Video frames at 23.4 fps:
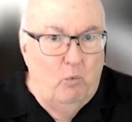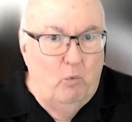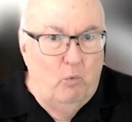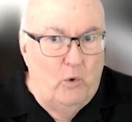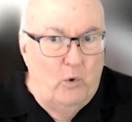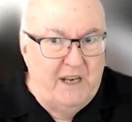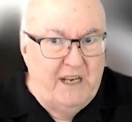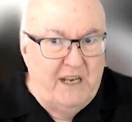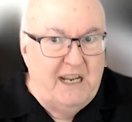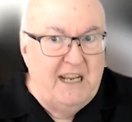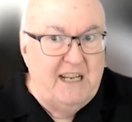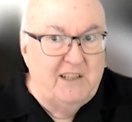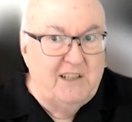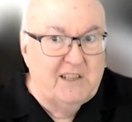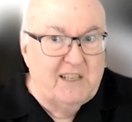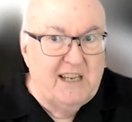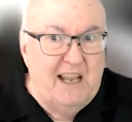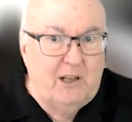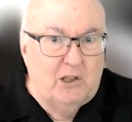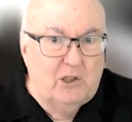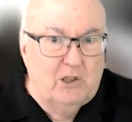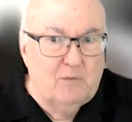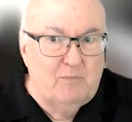we need
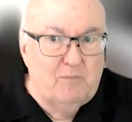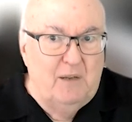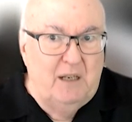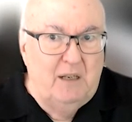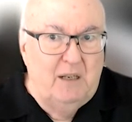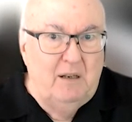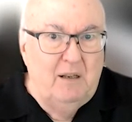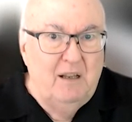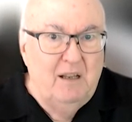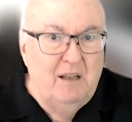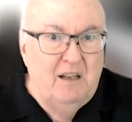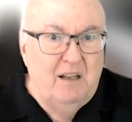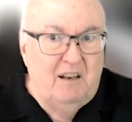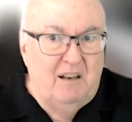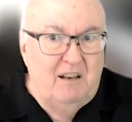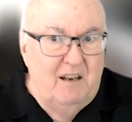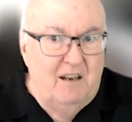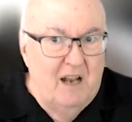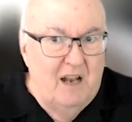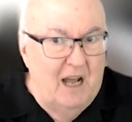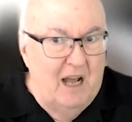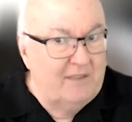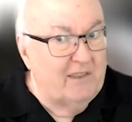salesmen,
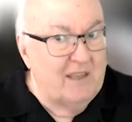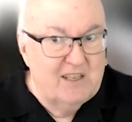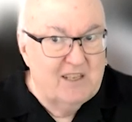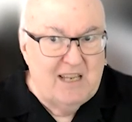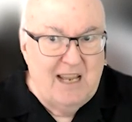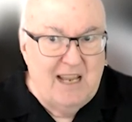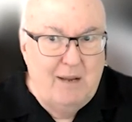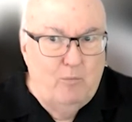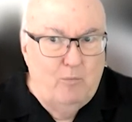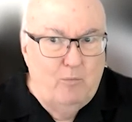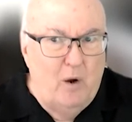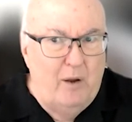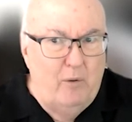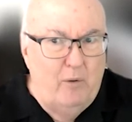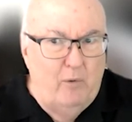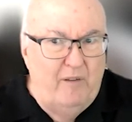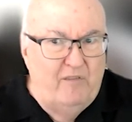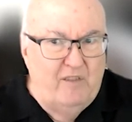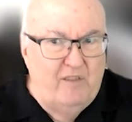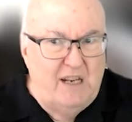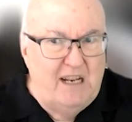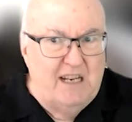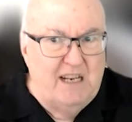not the same way
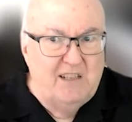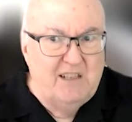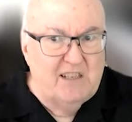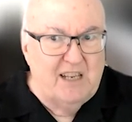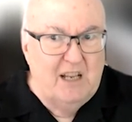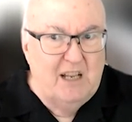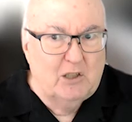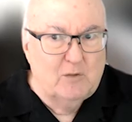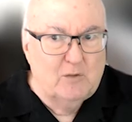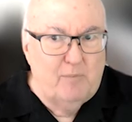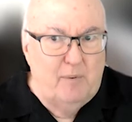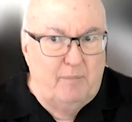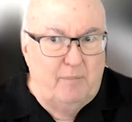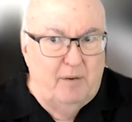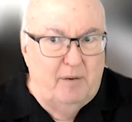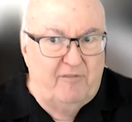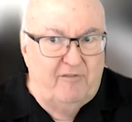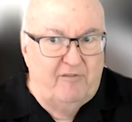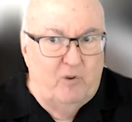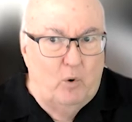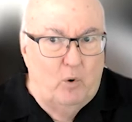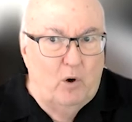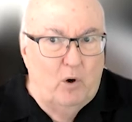we've needed salesmen
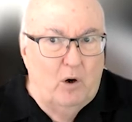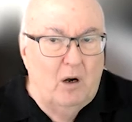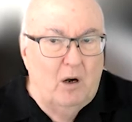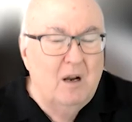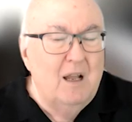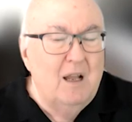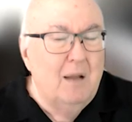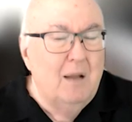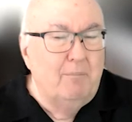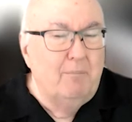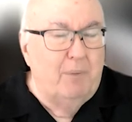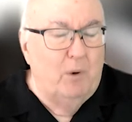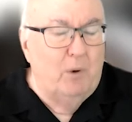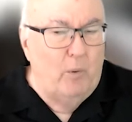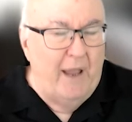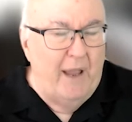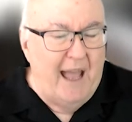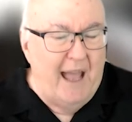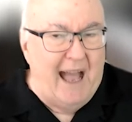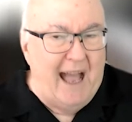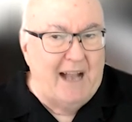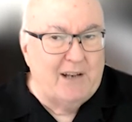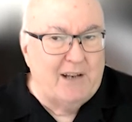before, but
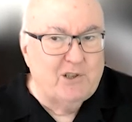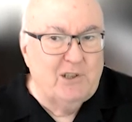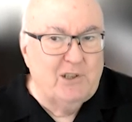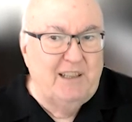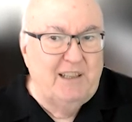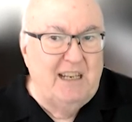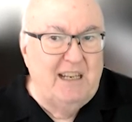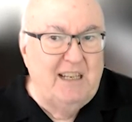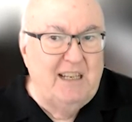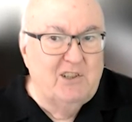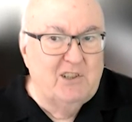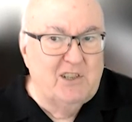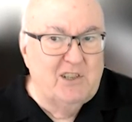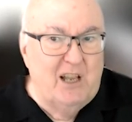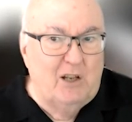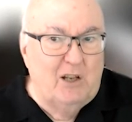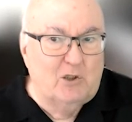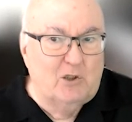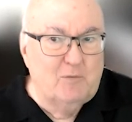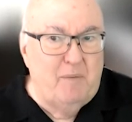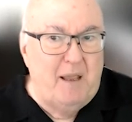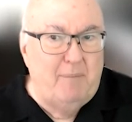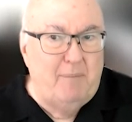we actually need
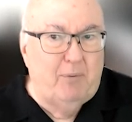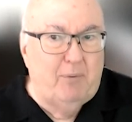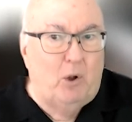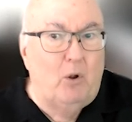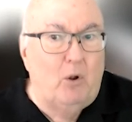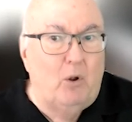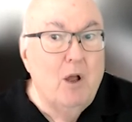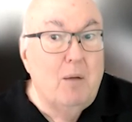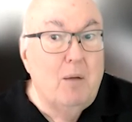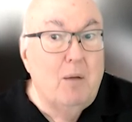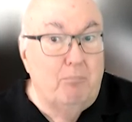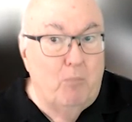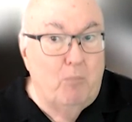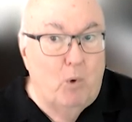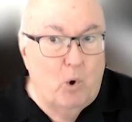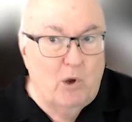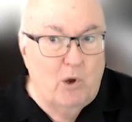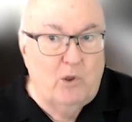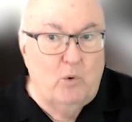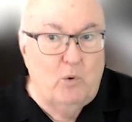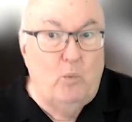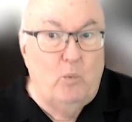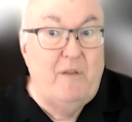salespeople
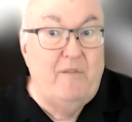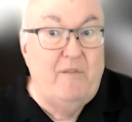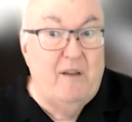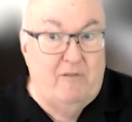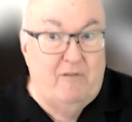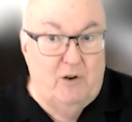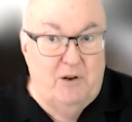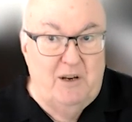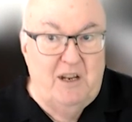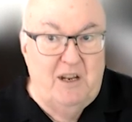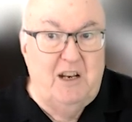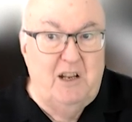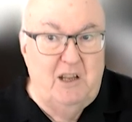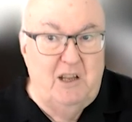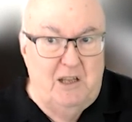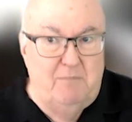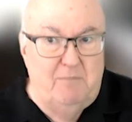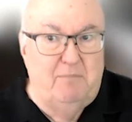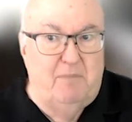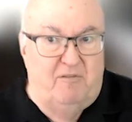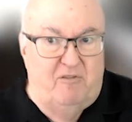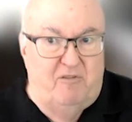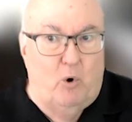more than we've ever needed
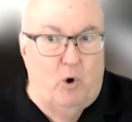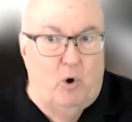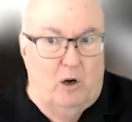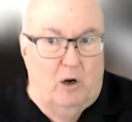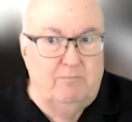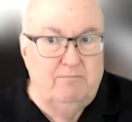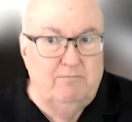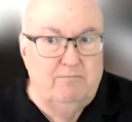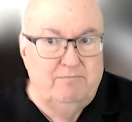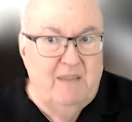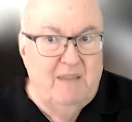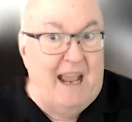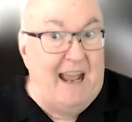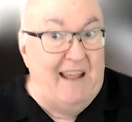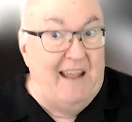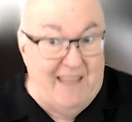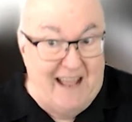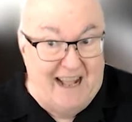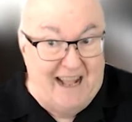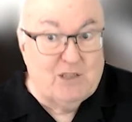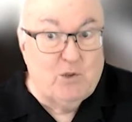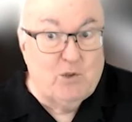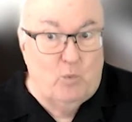them before.
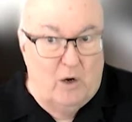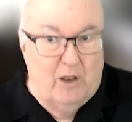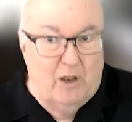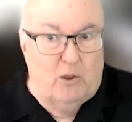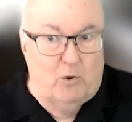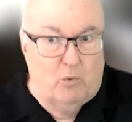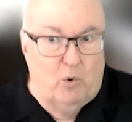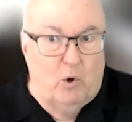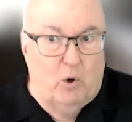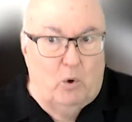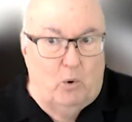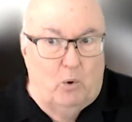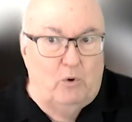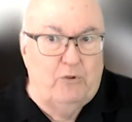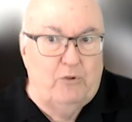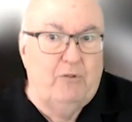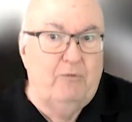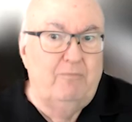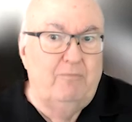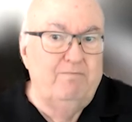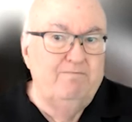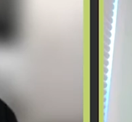And that's one of the roles.